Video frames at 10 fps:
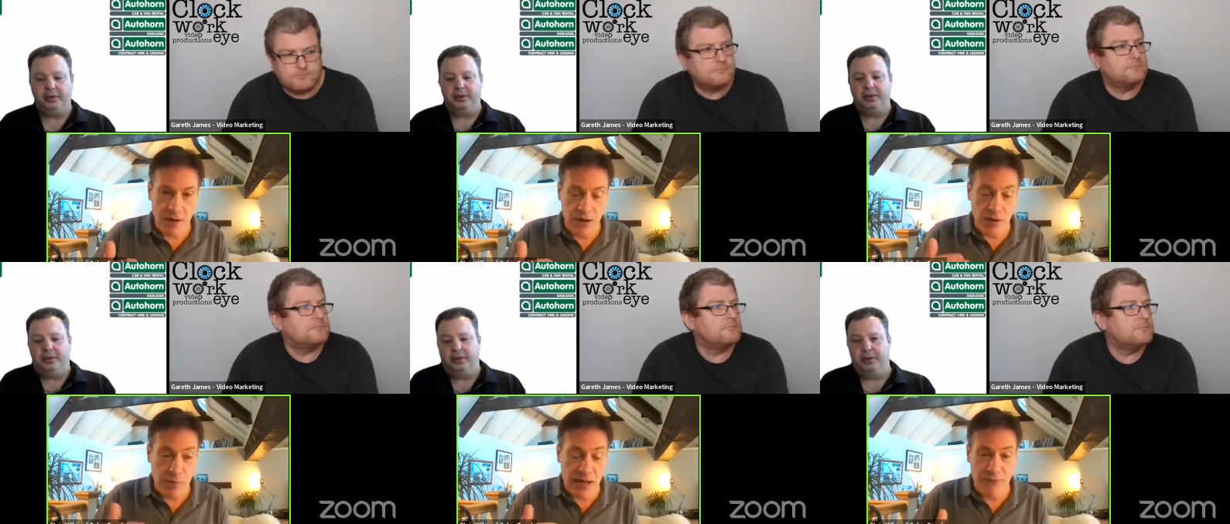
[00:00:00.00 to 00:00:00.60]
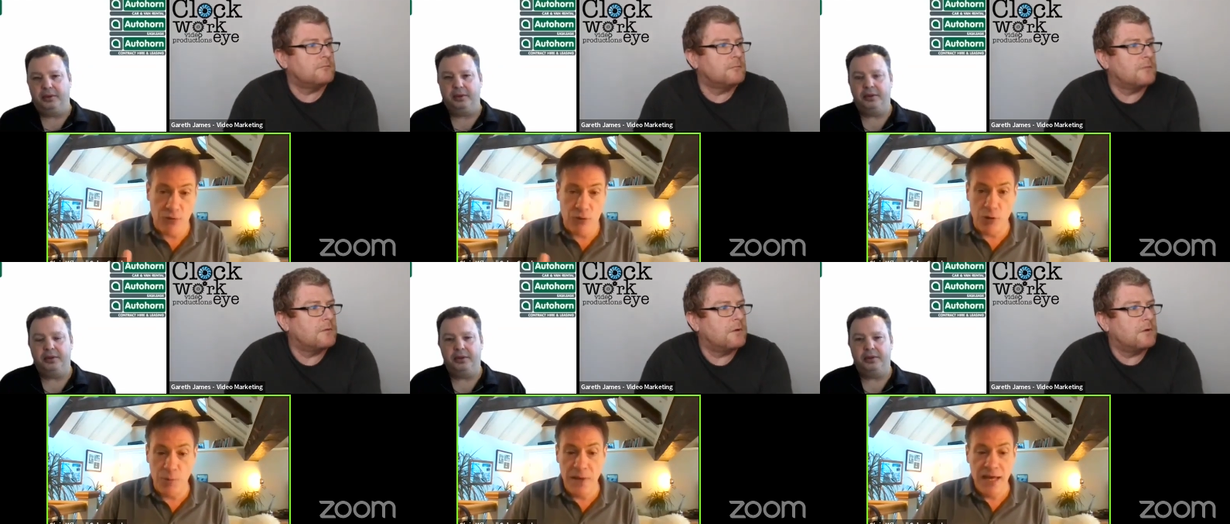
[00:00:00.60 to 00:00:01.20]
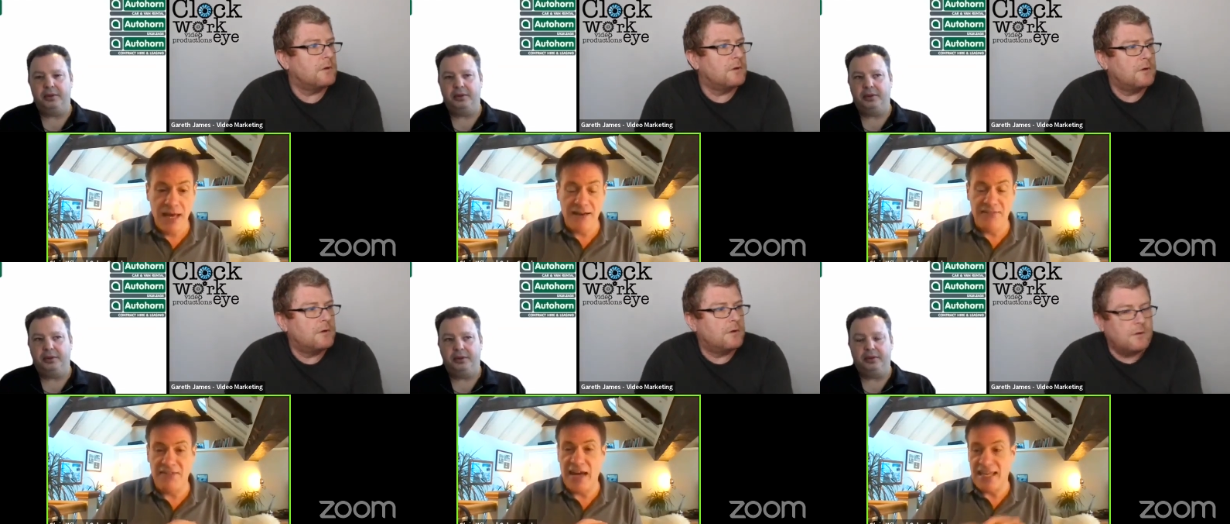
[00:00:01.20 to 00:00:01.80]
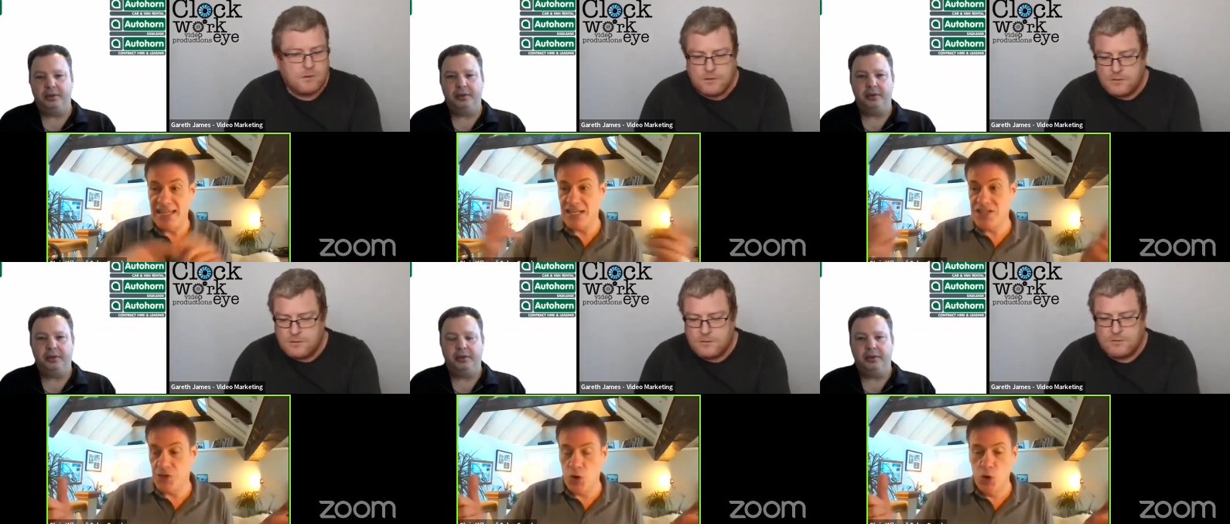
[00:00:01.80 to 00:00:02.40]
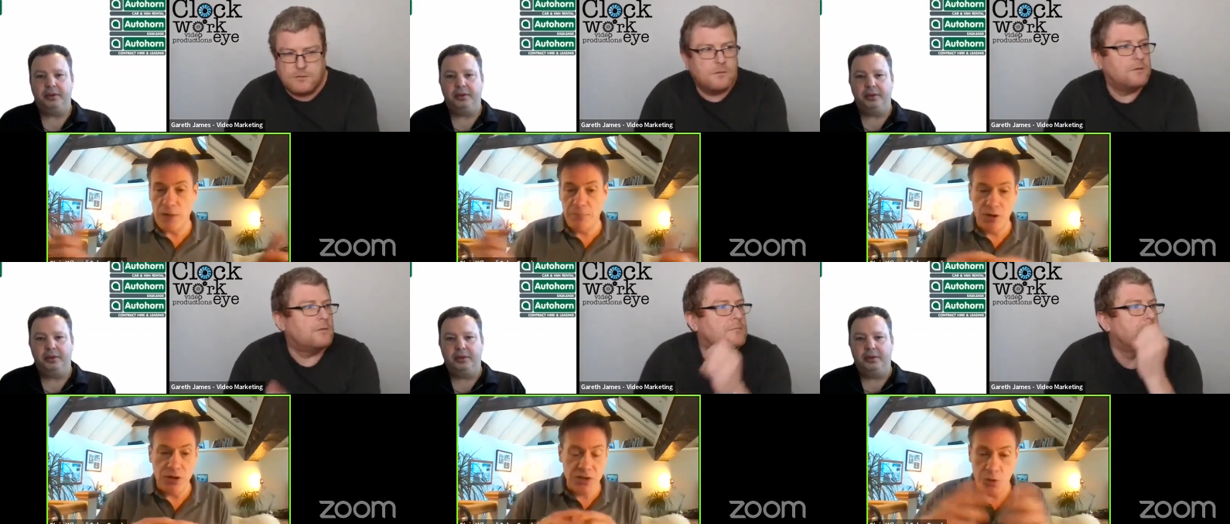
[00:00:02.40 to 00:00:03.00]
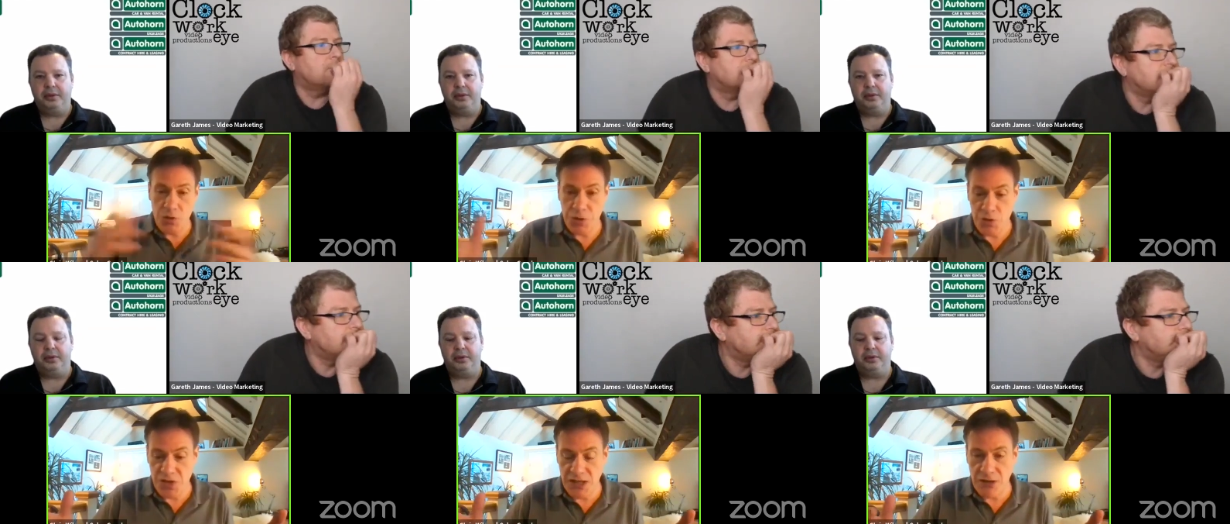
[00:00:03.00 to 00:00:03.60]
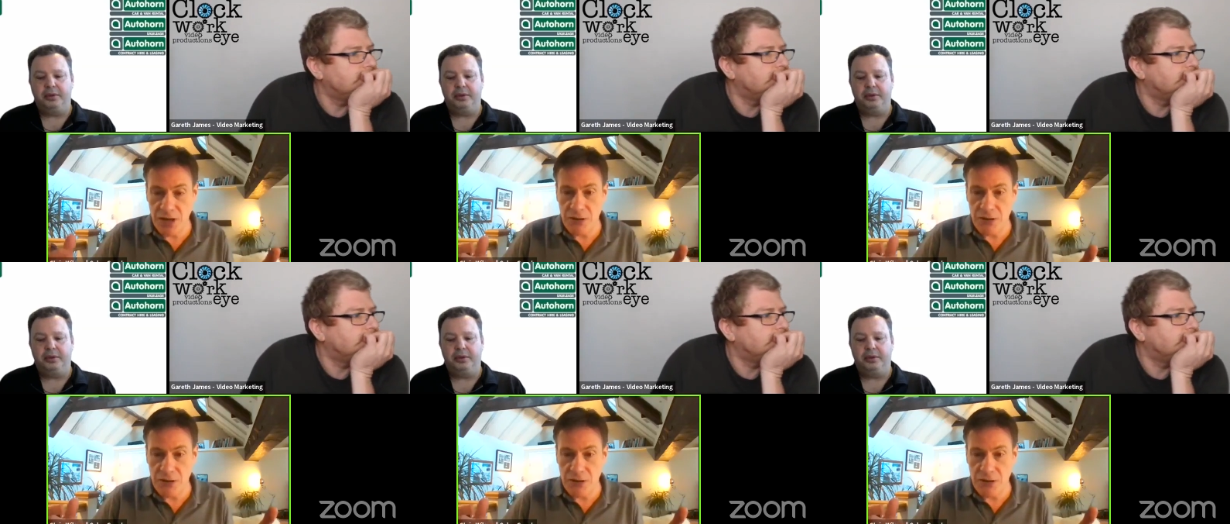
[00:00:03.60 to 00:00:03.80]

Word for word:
Speaker 1: on a platform, and then that links to your QuickBooks or to your Xero.